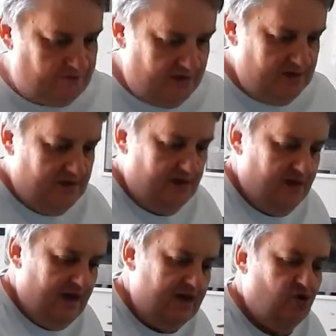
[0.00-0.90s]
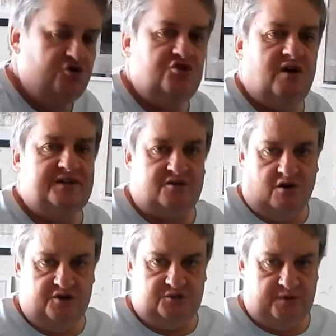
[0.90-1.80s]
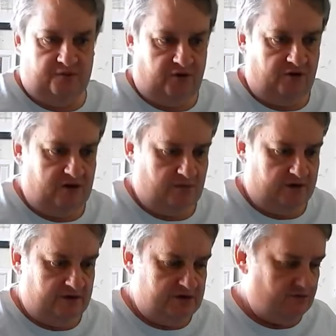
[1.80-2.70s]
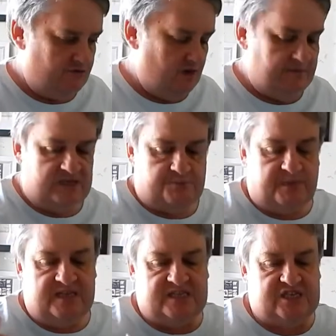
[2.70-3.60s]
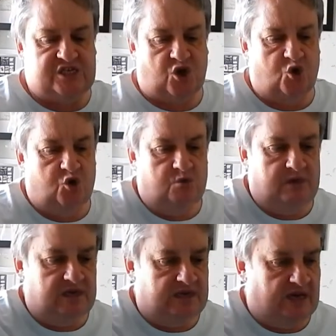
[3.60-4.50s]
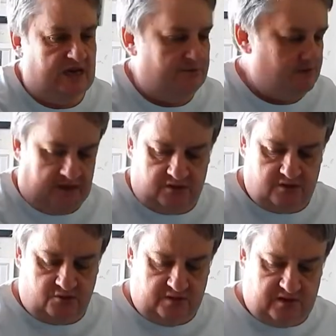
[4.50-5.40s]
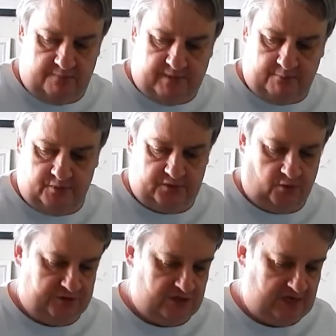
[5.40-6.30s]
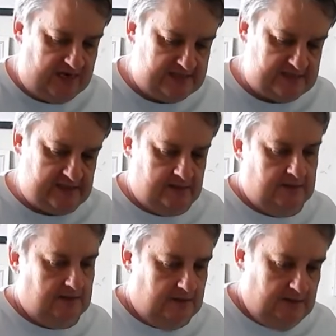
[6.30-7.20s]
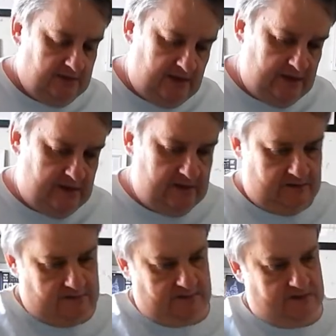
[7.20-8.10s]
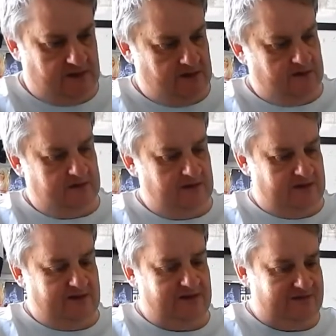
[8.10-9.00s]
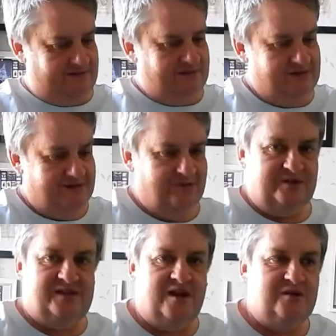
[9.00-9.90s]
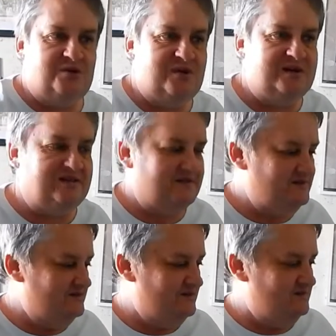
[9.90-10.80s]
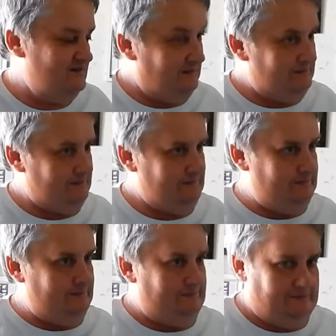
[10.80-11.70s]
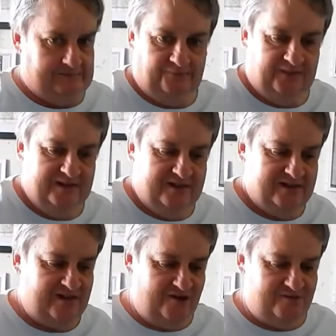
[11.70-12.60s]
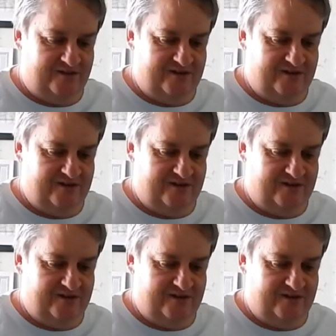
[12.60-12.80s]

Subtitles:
Yes, get with it, Trev. And all you other guys have been following my Instagram. There's been so many names. I just couldn't keep up with all the chats. Yeah, and it was so quick, and